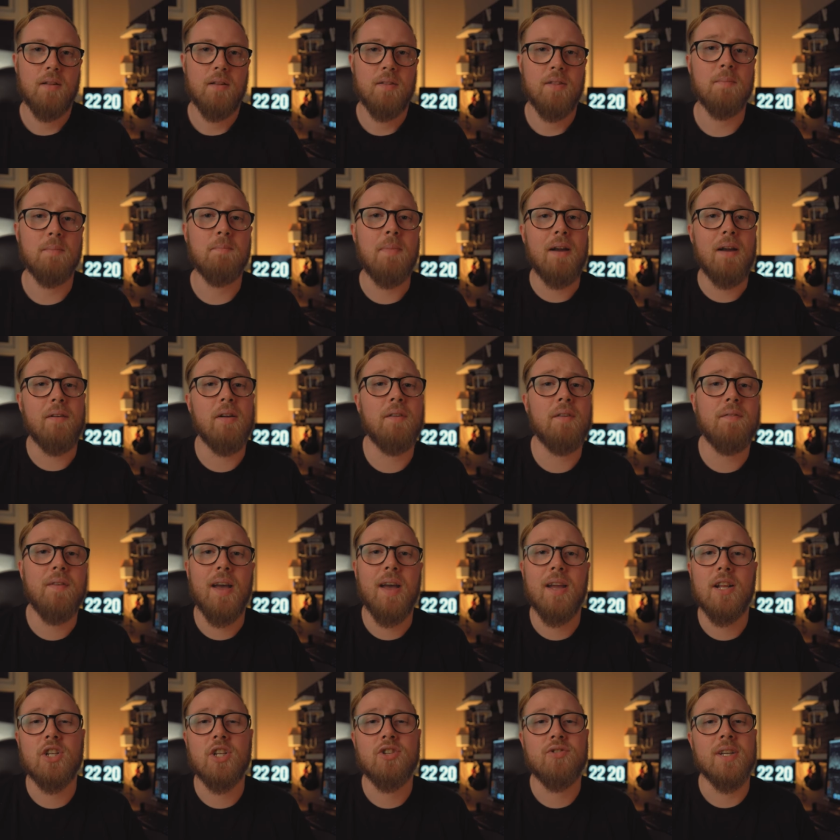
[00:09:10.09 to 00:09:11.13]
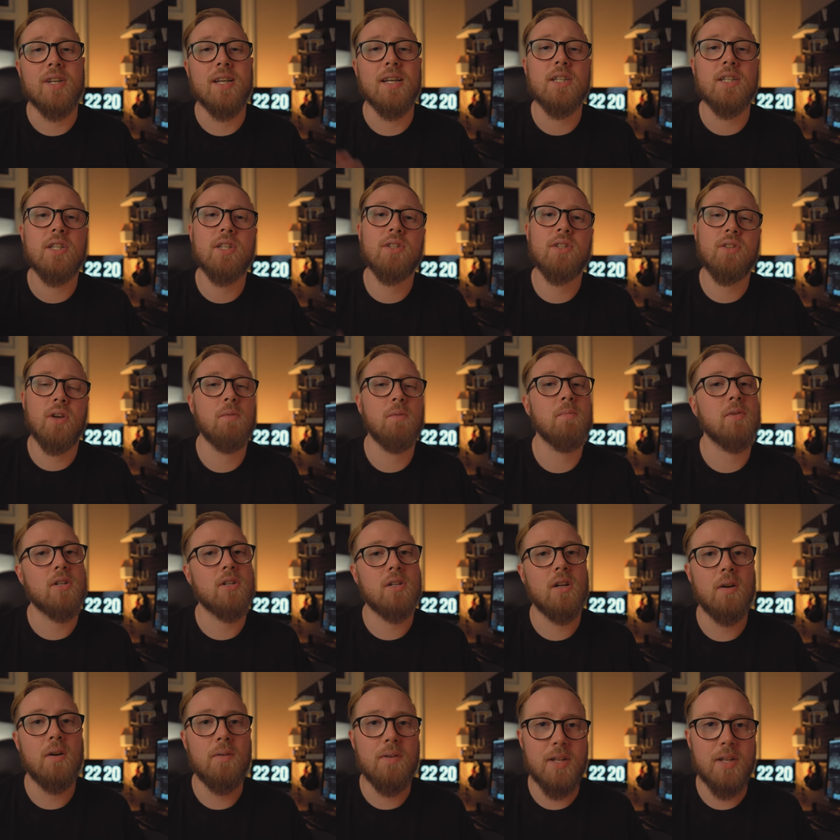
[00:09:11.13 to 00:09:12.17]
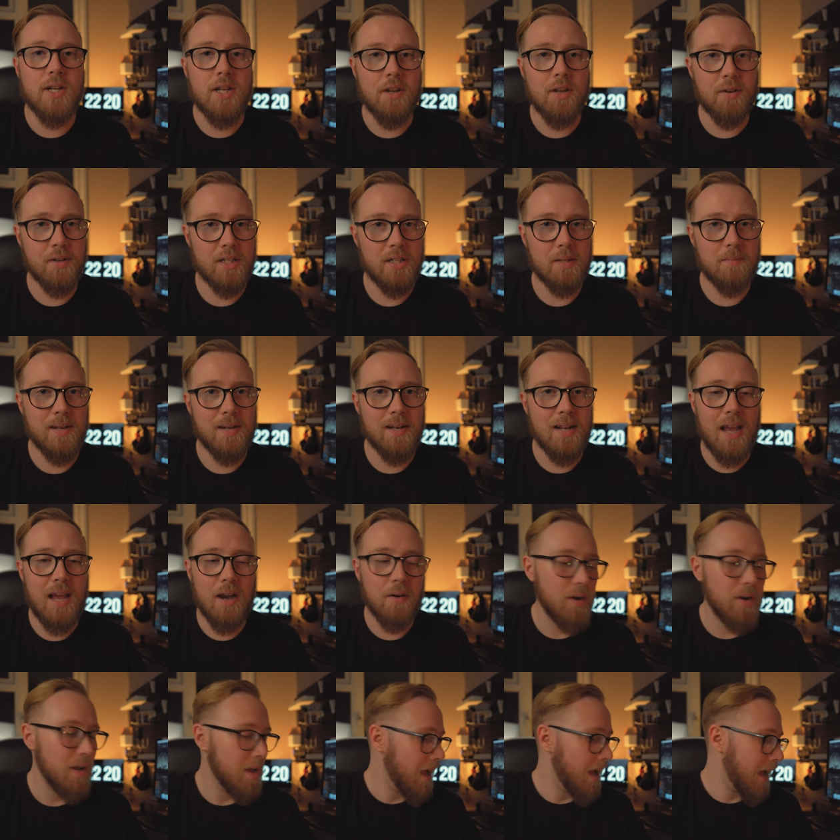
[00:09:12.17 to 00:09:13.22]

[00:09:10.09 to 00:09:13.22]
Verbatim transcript: The barrier for entry is so much lower than it used to be now,